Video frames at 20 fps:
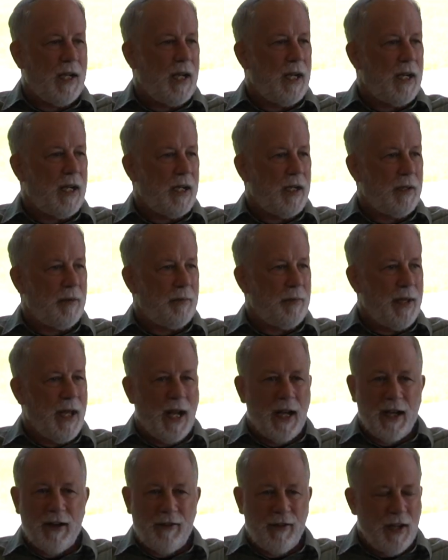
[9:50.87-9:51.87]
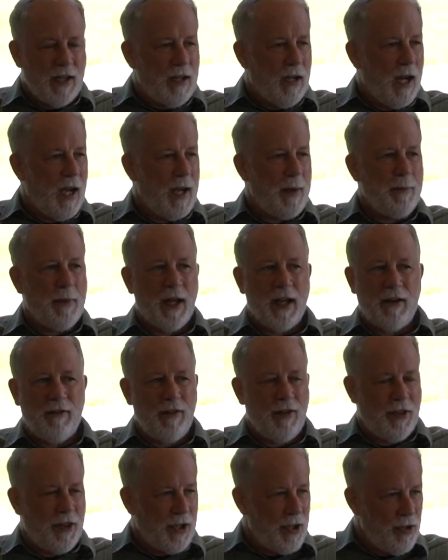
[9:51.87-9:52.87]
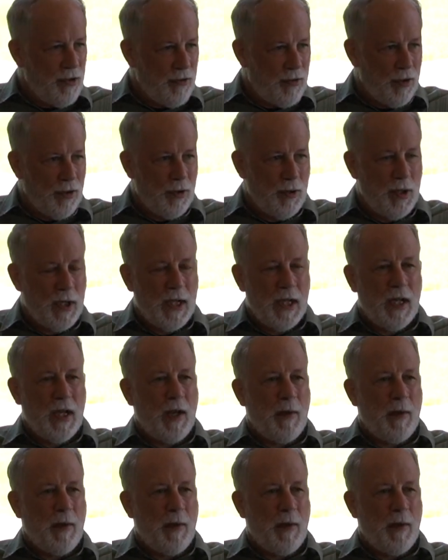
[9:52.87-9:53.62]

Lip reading: Not every time, not everything you do,